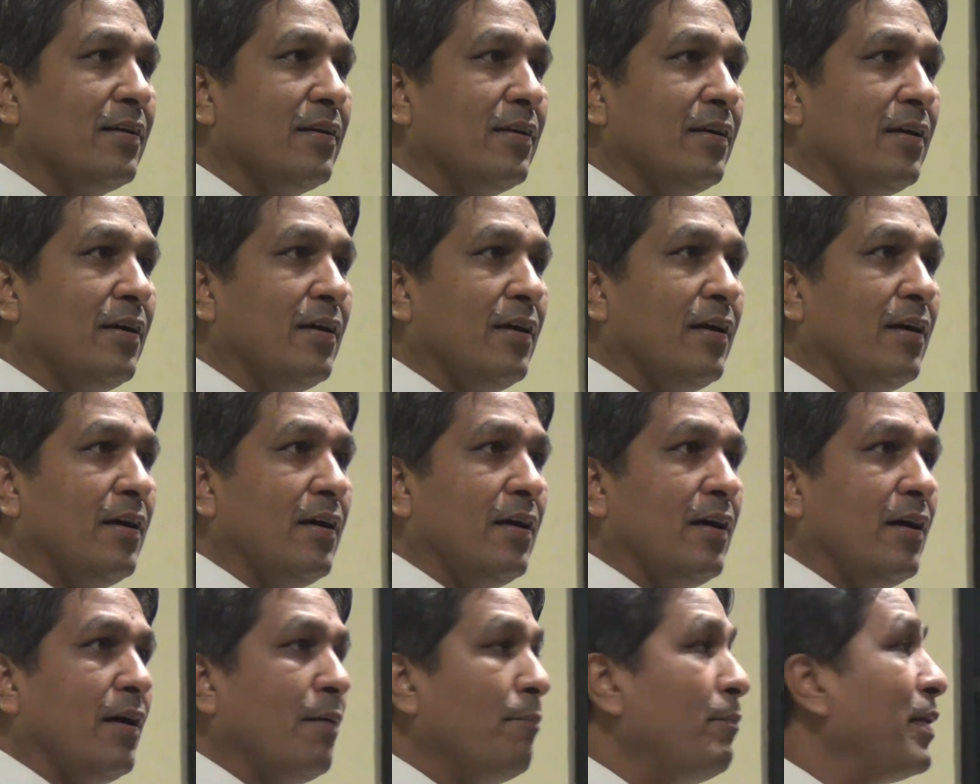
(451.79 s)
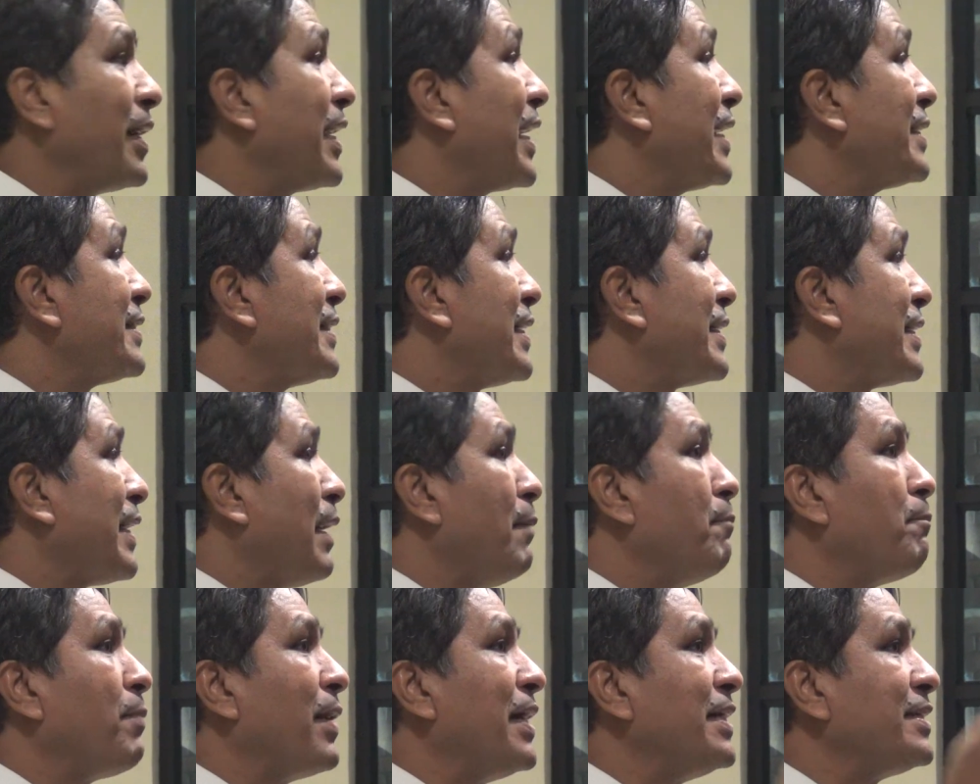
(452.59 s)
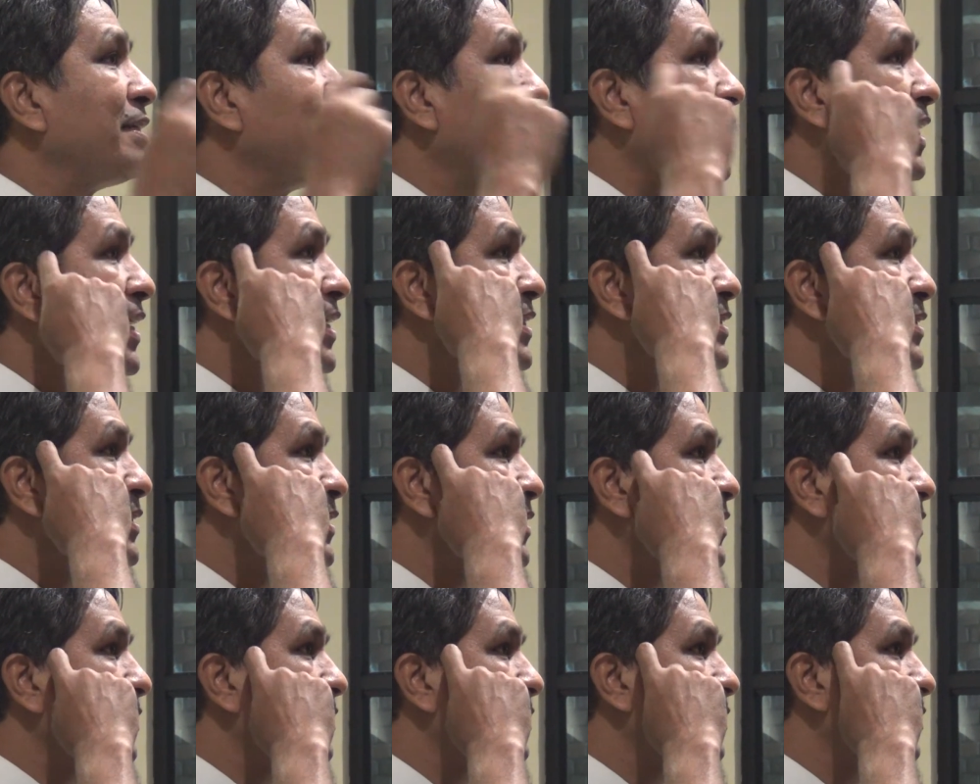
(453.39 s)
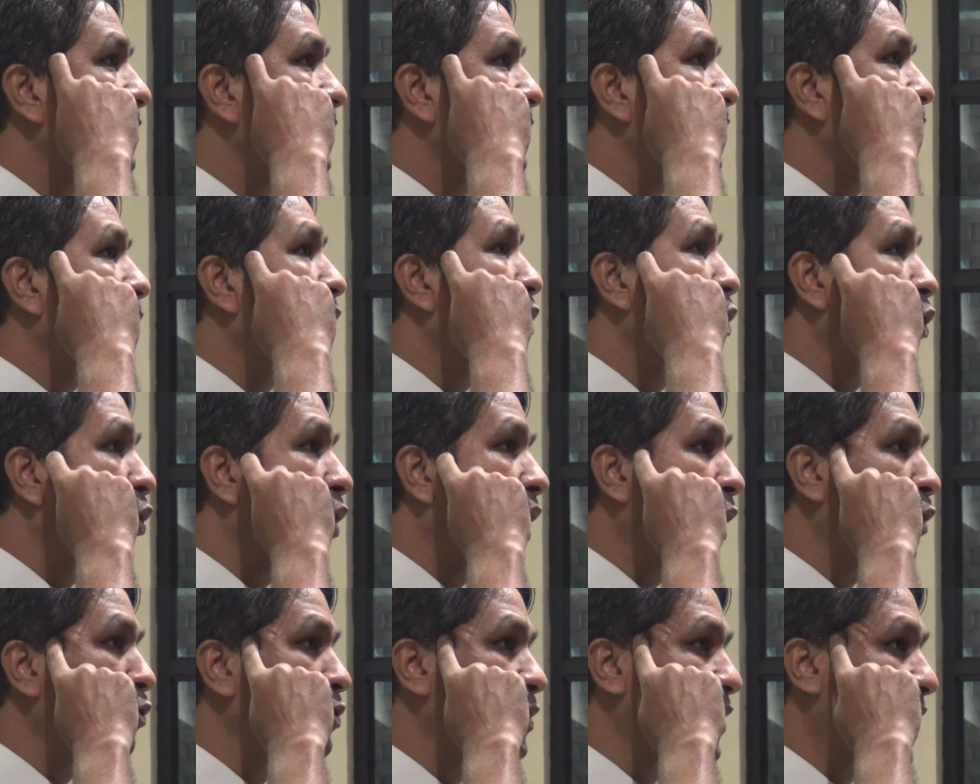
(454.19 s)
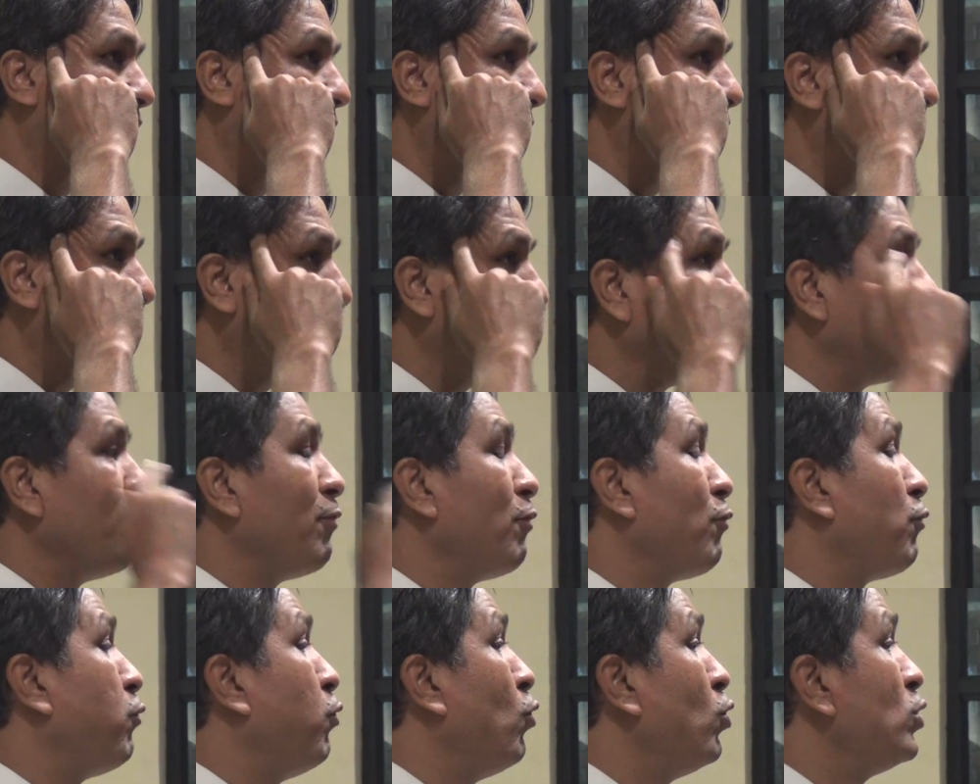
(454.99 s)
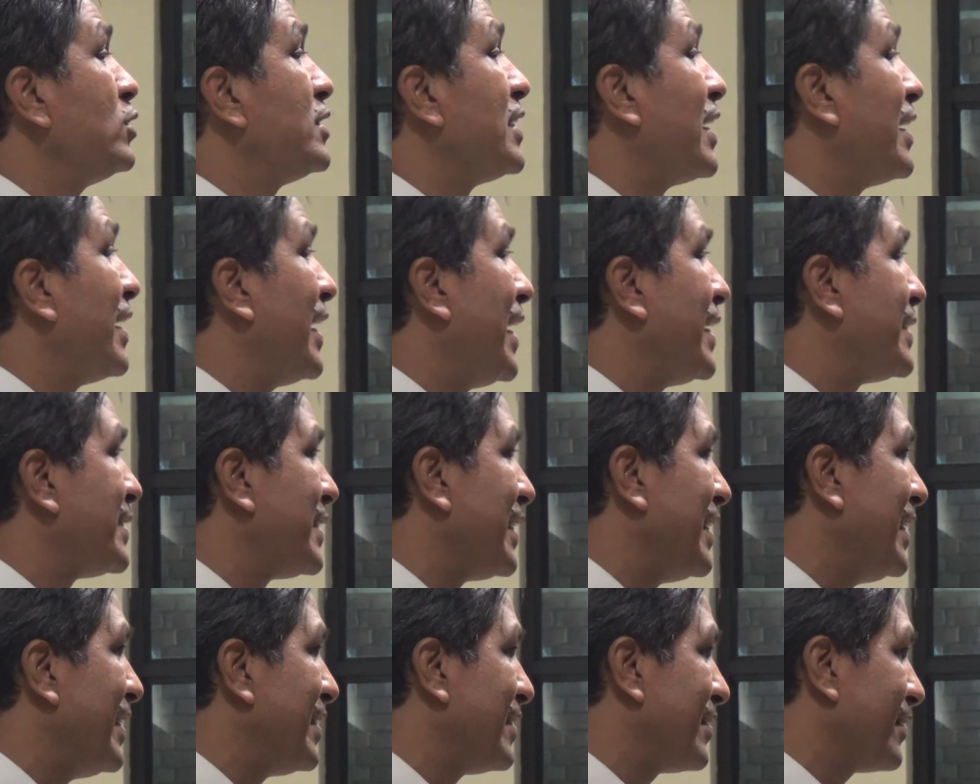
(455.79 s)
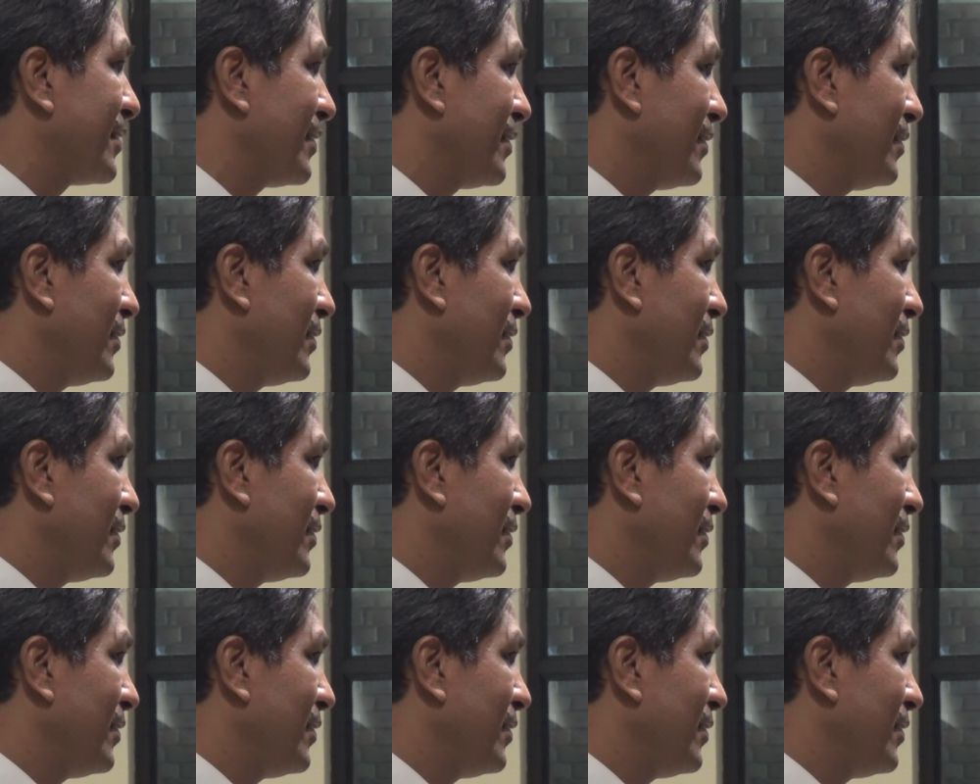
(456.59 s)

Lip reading: Because the temperature is low outside and food generates heat.